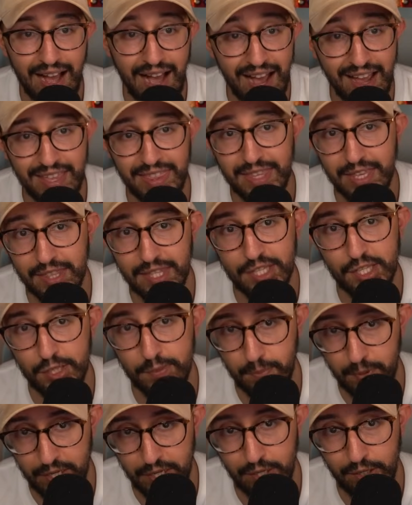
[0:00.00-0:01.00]
I think this
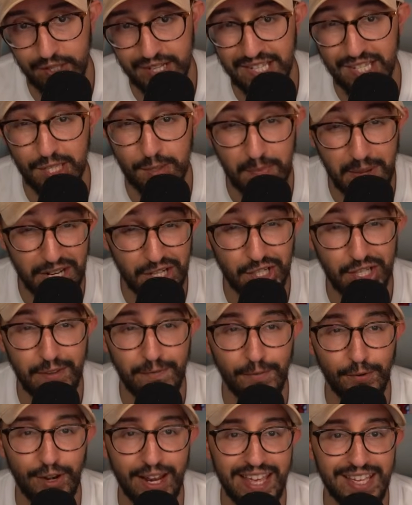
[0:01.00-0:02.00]
is pretty good, especially
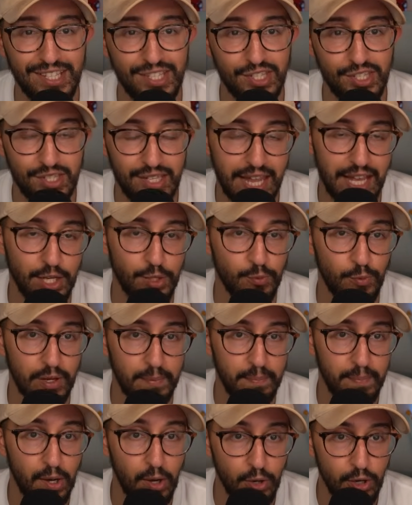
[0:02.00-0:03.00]
for a stage
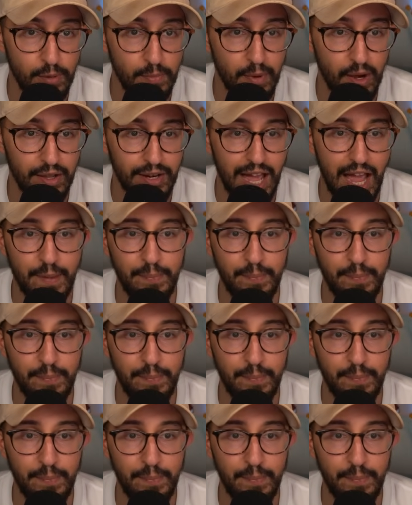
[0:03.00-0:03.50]
1 Pokemon.